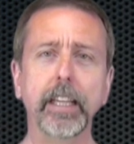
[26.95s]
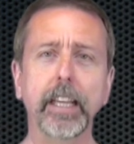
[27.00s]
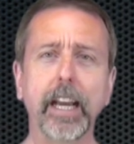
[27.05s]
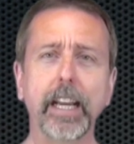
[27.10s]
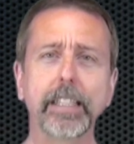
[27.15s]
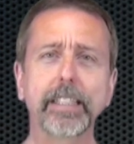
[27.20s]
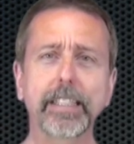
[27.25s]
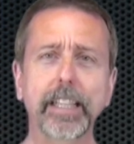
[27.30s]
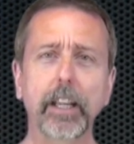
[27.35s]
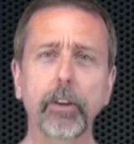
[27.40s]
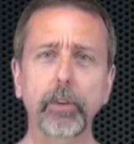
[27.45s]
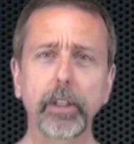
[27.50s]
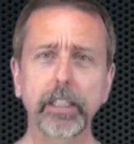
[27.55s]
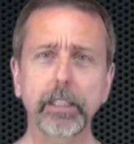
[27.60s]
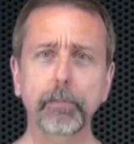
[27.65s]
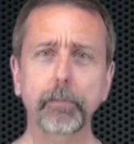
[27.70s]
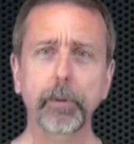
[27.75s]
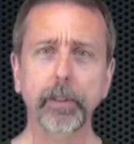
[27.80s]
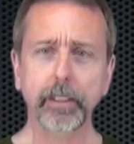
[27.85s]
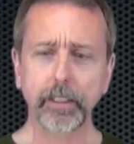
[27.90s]
And celery
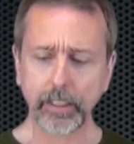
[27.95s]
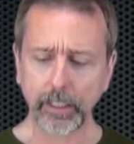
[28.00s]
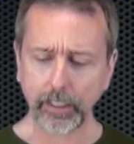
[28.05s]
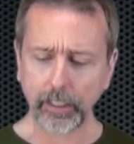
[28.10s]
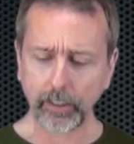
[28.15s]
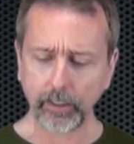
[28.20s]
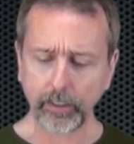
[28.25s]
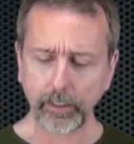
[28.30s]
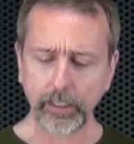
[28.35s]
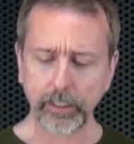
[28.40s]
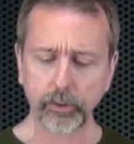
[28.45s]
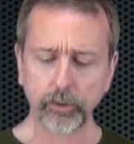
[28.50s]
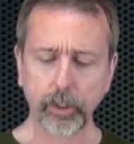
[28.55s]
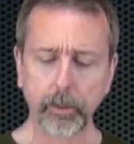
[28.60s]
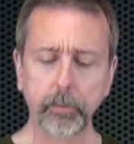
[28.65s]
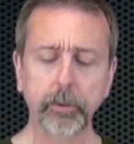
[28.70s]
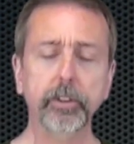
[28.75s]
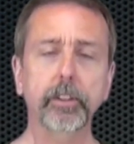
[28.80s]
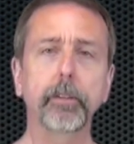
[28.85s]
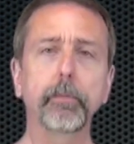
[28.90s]
is particularly
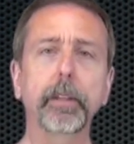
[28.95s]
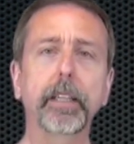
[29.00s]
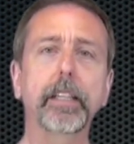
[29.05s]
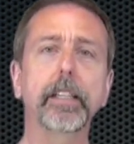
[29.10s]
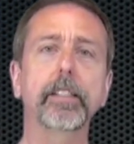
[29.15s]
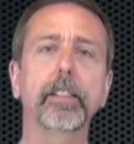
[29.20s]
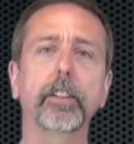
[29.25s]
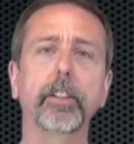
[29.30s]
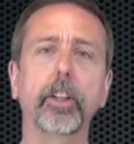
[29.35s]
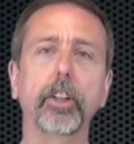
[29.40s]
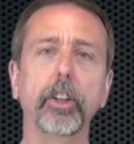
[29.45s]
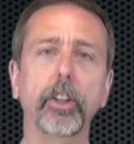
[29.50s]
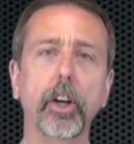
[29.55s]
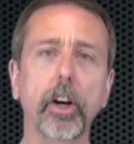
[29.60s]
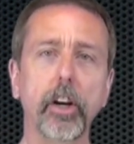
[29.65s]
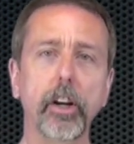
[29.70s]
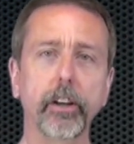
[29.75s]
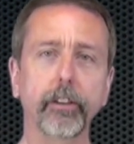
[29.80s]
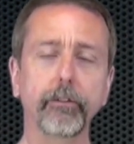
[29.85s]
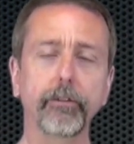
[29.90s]
troublesome because of the
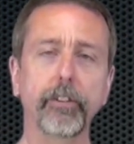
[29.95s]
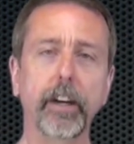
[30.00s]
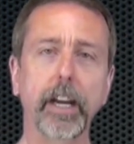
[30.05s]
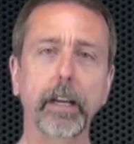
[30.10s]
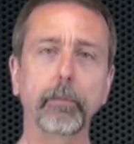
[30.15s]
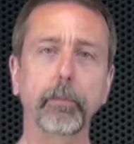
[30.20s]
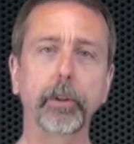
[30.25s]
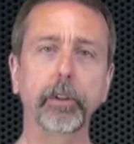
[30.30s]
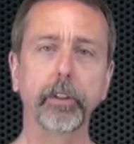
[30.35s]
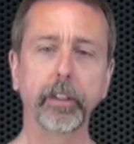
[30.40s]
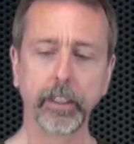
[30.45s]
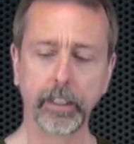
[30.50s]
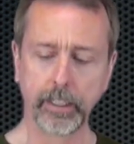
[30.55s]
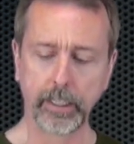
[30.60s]
long fiber.